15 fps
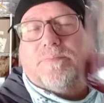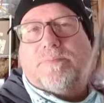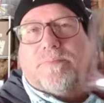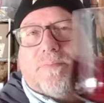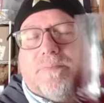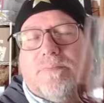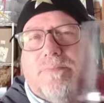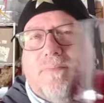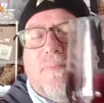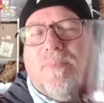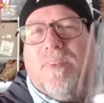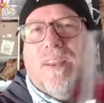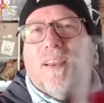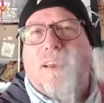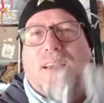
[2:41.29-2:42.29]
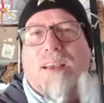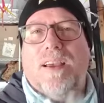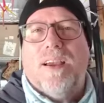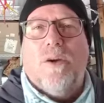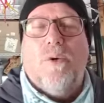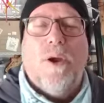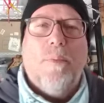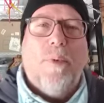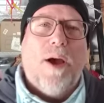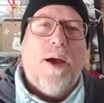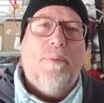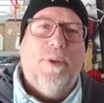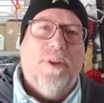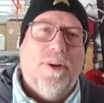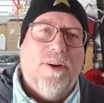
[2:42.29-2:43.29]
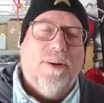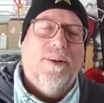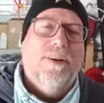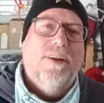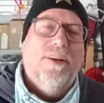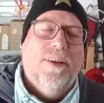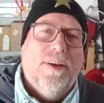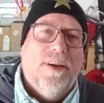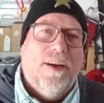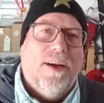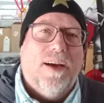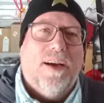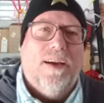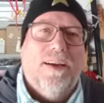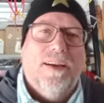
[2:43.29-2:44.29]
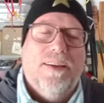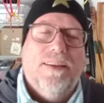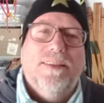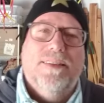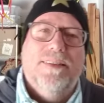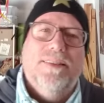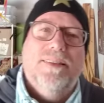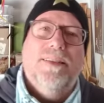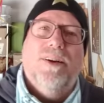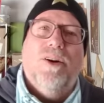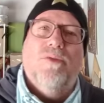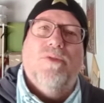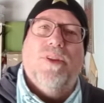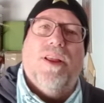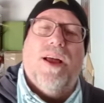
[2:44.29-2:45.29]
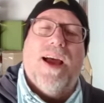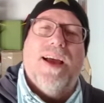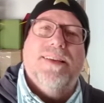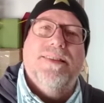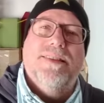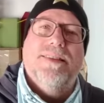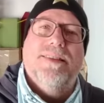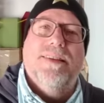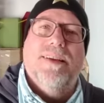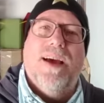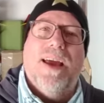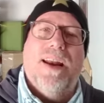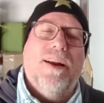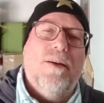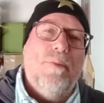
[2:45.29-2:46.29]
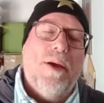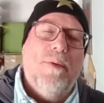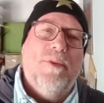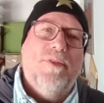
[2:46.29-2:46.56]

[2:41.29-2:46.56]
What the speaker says: quite popular over the last, I don't know, maybe 15 years.